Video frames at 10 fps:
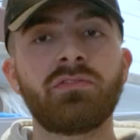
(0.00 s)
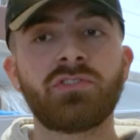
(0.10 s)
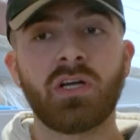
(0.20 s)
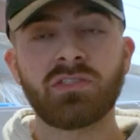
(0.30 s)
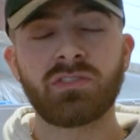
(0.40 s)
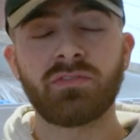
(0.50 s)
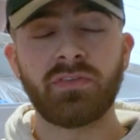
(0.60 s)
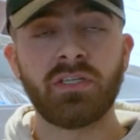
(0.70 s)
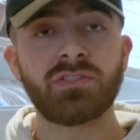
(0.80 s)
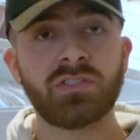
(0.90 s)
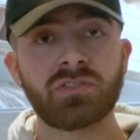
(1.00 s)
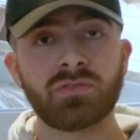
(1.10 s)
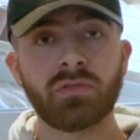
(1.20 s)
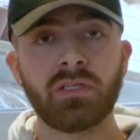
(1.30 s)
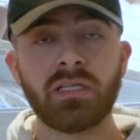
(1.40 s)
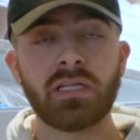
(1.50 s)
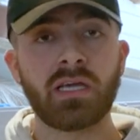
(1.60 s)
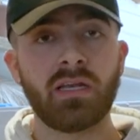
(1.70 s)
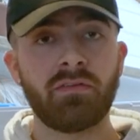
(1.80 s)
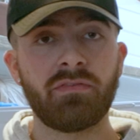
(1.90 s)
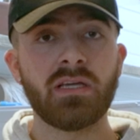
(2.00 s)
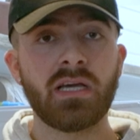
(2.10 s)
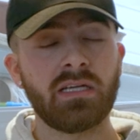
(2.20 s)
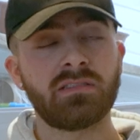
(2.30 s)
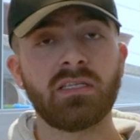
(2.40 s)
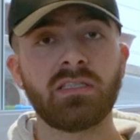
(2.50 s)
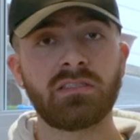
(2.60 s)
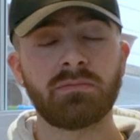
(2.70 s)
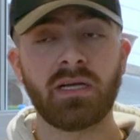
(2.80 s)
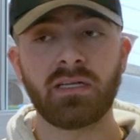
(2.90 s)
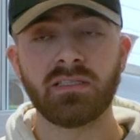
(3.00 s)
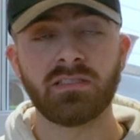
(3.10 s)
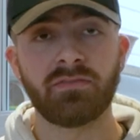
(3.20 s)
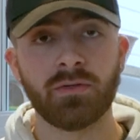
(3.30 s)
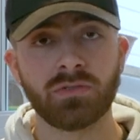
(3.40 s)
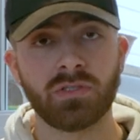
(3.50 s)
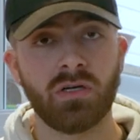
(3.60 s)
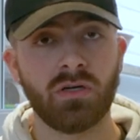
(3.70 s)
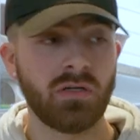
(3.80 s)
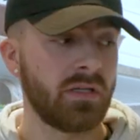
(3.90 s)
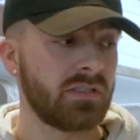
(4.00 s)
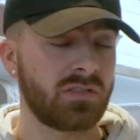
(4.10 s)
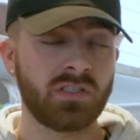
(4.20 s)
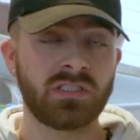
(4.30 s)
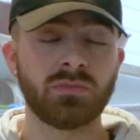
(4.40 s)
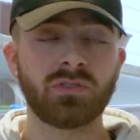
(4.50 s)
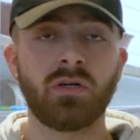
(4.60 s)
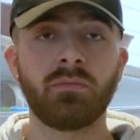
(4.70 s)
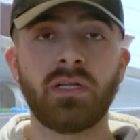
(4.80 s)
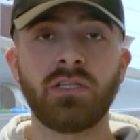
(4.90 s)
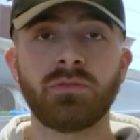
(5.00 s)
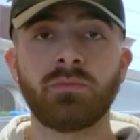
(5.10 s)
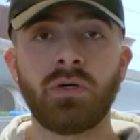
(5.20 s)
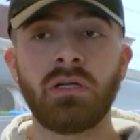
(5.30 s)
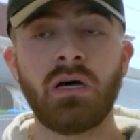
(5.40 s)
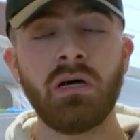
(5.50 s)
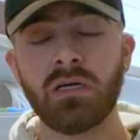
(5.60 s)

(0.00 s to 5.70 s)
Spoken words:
Just finished installing the Caleffi XS magnetic filter on this customer's combination boiler.